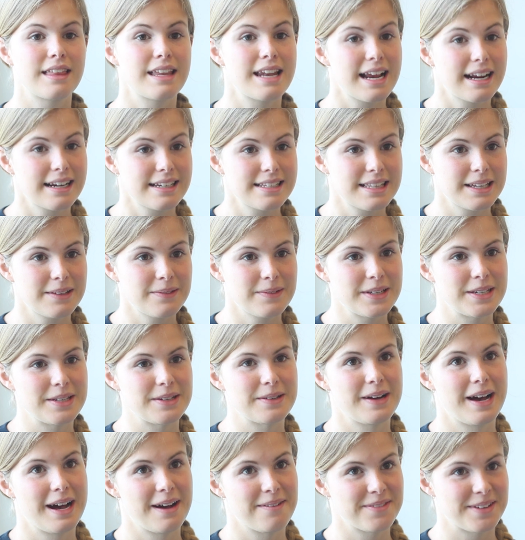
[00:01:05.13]
The next thing we
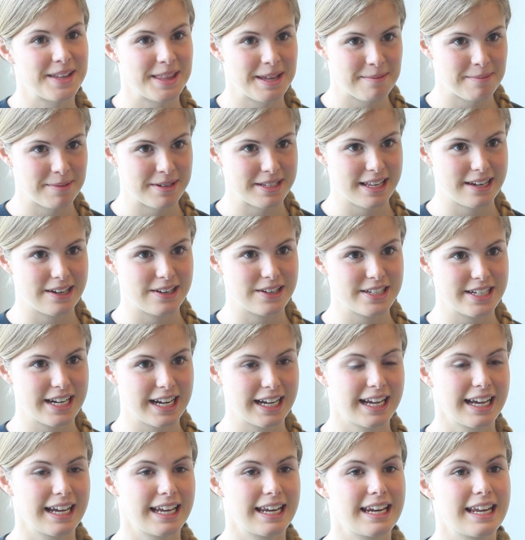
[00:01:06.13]
do after that presenter
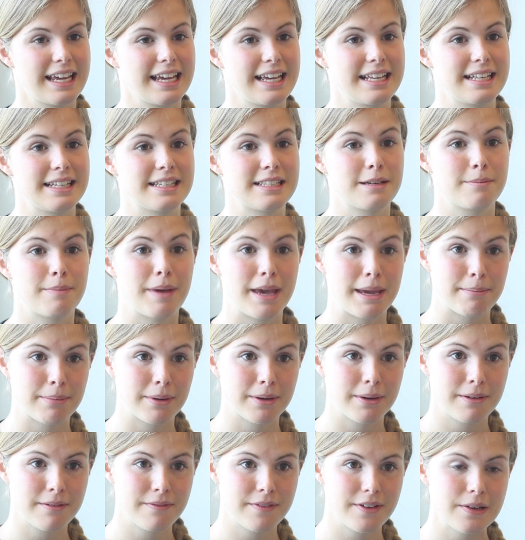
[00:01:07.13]
check-in is a
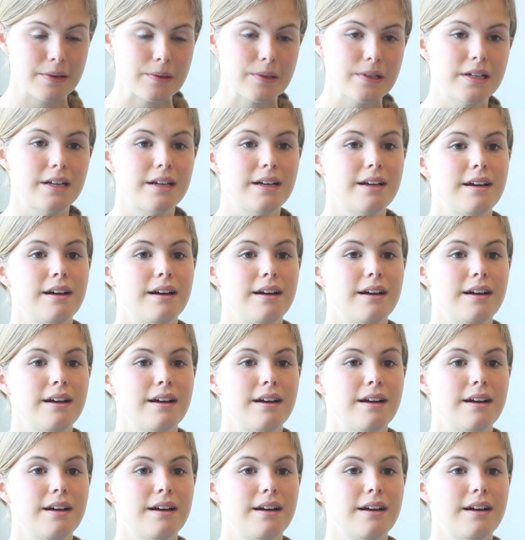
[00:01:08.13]
paper review.